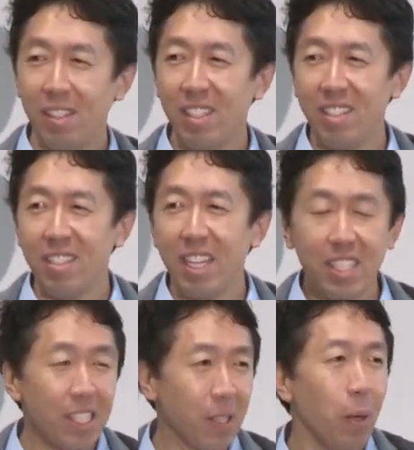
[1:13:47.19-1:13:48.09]
It's
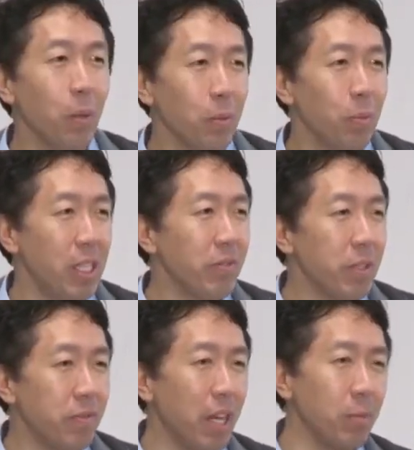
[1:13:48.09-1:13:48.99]
actually gold. Whenever
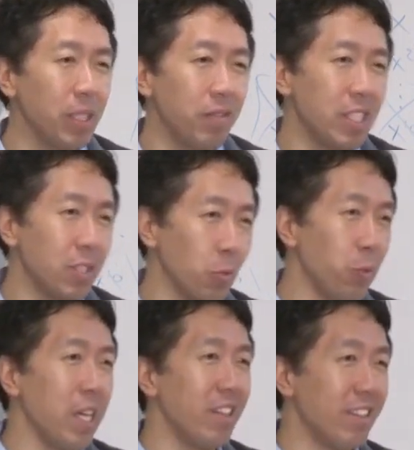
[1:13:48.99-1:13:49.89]
you find one of these
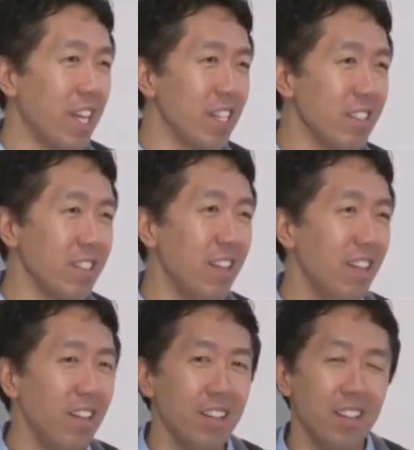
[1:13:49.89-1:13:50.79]
weird things,
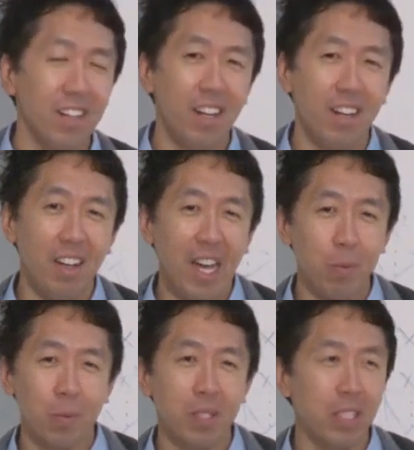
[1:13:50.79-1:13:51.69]
I
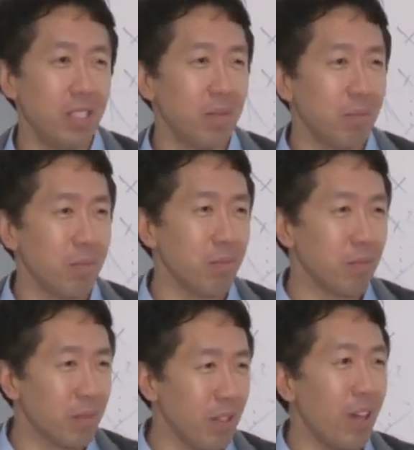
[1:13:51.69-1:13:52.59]
wouldn't
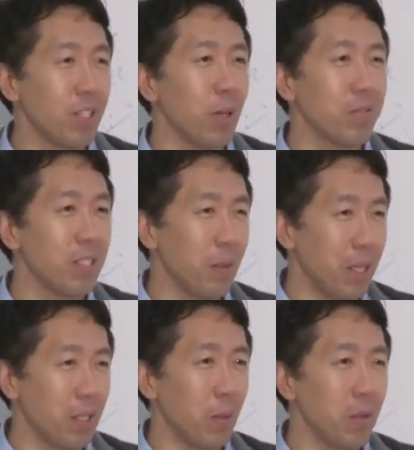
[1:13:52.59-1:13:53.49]
gloss over it
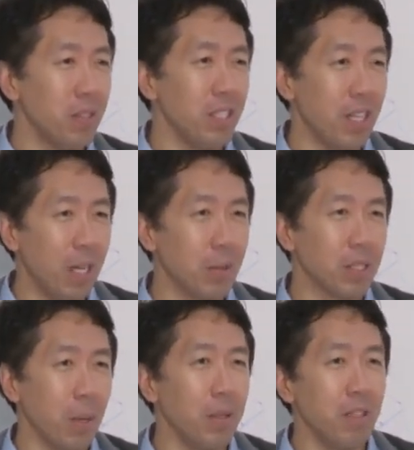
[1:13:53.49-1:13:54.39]
or ignore it. I
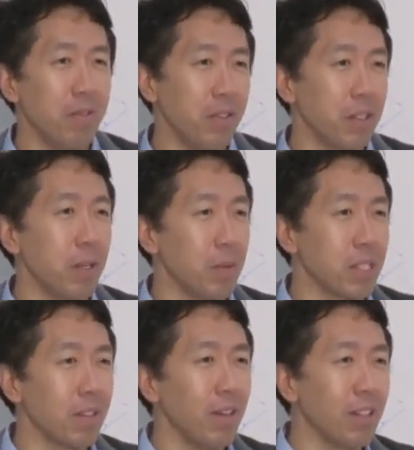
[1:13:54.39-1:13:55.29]
would go in and figure out
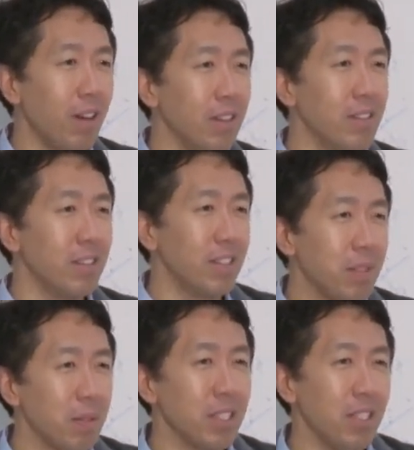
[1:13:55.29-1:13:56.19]
what's going on.
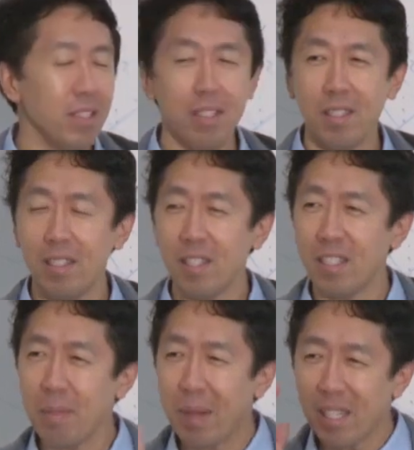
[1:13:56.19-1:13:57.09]
Does this make sense? It's
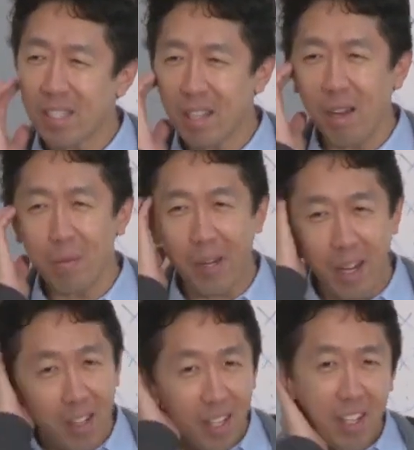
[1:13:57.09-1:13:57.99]
like debugging
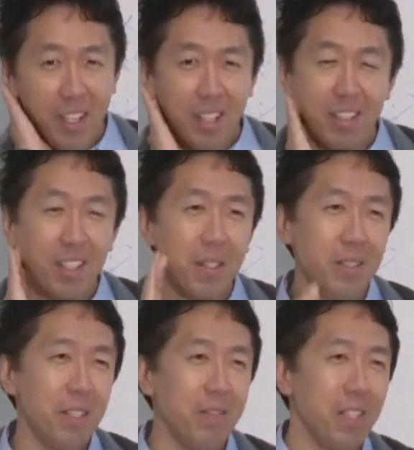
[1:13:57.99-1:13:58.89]
software.
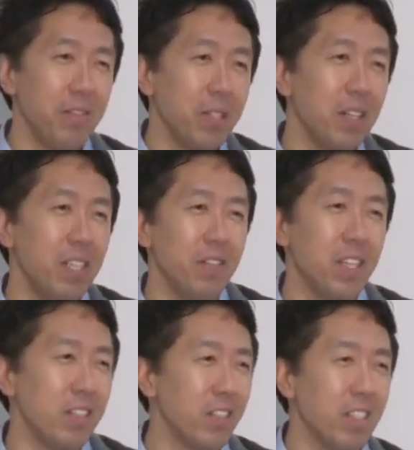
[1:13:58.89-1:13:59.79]
If
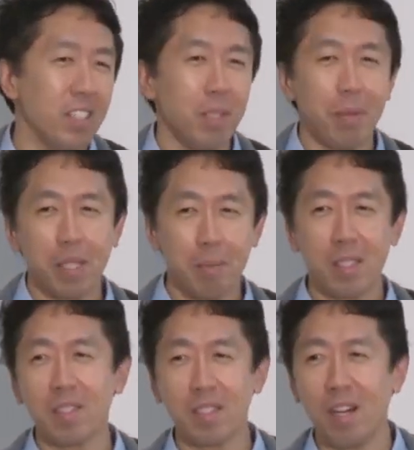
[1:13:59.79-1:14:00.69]
you're trying to debug a
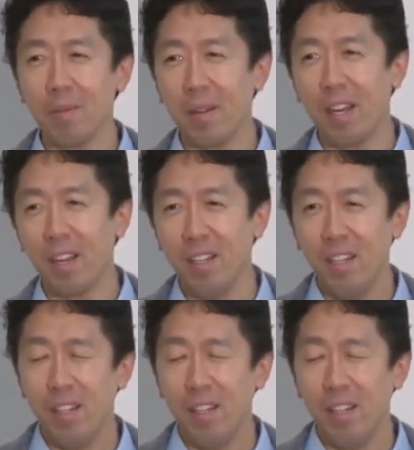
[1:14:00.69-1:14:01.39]
piece of software,